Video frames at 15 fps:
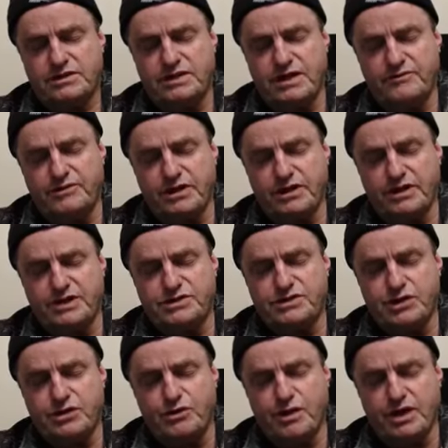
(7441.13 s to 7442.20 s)

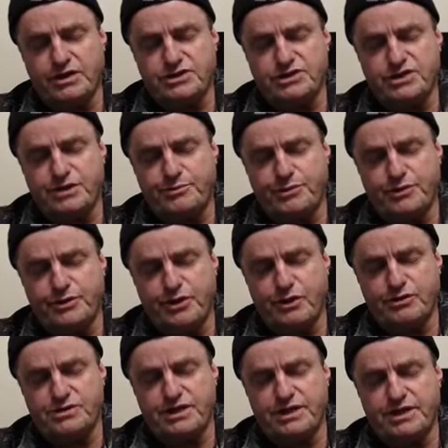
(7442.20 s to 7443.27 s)
Nevertheless, you are the shepherd who
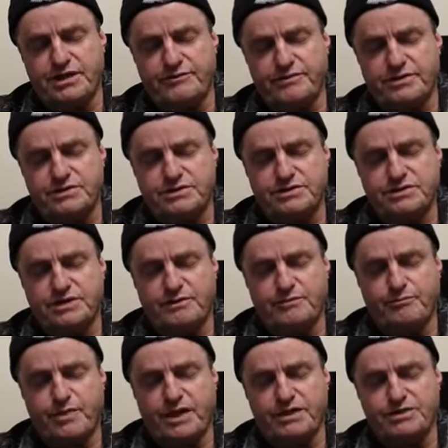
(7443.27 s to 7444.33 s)
goes ahead of us
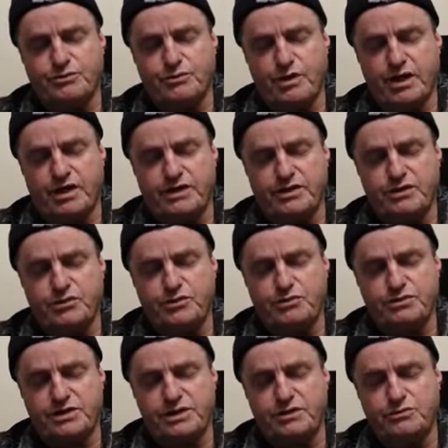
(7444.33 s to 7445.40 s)
and makes a way. You
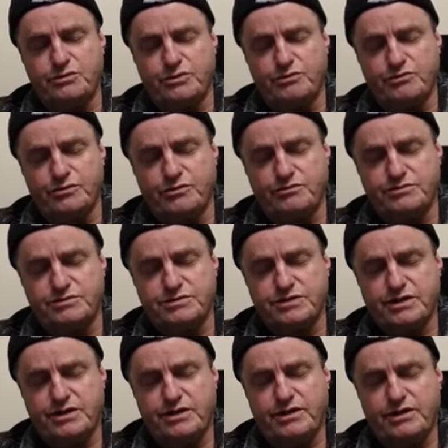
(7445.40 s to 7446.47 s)
will deal the wolves.
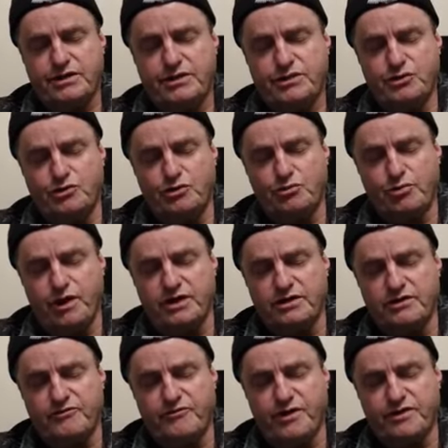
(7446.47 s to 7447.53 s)
You will
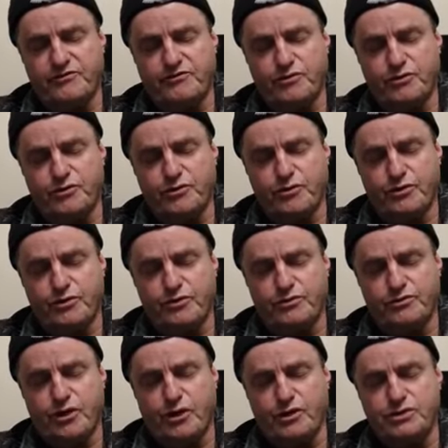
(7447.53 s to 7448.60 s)
bring the faithful through.
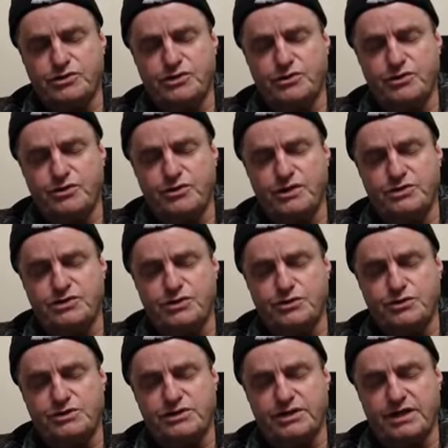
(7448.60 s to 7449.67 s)
Those who
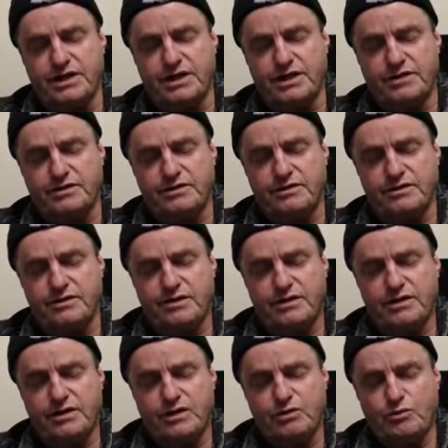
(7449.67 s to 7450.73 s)
endure to the end
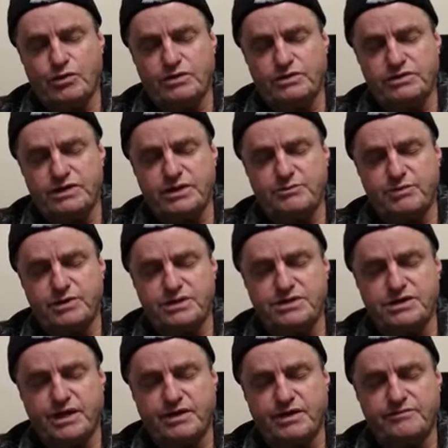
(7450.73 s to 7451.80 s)
will indeed be
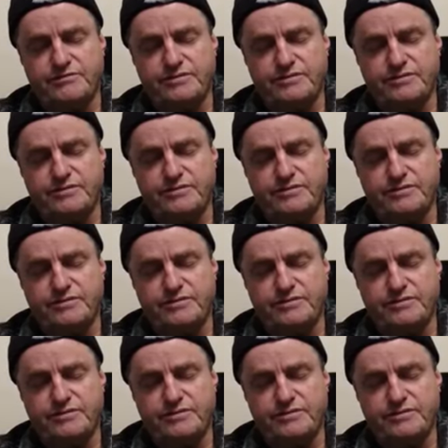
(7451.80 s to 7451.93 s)
saved.